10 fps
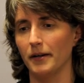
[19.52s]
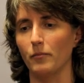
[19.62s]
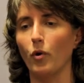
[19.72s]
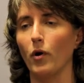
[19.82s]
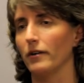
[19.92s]

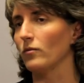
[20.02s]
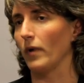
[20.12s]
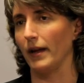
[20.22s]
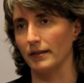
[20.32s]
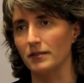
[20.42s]
important
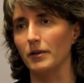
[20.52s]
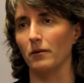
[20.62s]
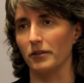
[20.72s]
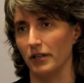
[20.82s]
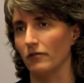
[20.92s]
ways to be
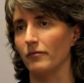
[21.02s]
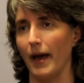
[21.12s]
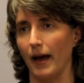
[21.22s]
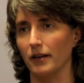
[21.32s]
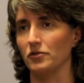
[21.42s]
able to give
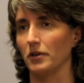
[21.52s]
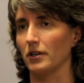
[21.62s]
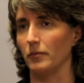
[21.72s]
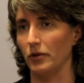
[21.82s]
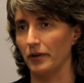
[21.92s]
back to a
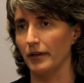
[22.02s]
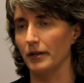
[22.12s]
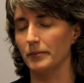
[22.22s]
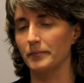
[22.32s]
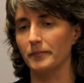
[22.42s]

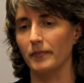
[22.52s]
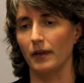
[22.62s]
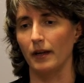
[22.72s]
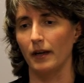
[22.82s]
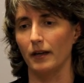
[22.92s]
community.
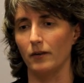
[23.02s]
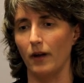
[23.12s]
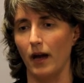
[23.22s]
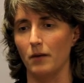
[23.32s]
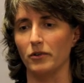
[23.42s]

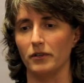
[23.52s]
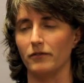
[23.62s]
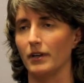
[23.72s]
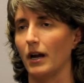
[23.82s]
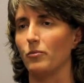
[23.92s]
And I
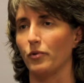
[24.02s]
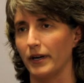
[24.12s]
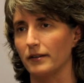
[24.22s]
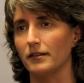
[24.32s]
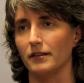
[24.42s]
believe that I
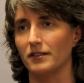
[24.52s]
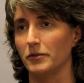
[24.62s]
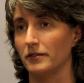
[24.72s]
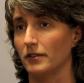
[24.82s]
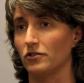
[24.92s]
bring to this
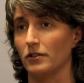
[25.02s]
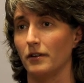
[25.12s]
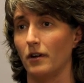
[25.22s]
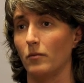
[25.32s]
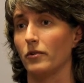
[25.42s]
position
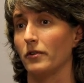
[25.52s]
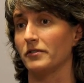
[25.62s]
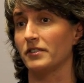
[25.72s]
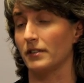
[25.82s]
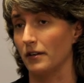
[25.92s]
a number
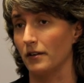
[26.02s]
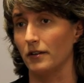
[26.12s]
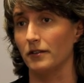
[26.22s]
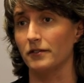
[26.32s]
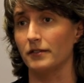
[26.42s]
of
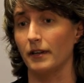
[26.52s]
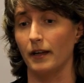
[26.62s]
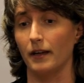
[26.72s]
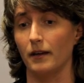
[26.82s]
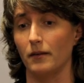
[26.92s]
skills
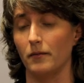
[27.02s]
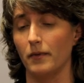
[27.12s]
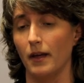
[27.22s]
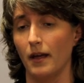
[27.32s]
and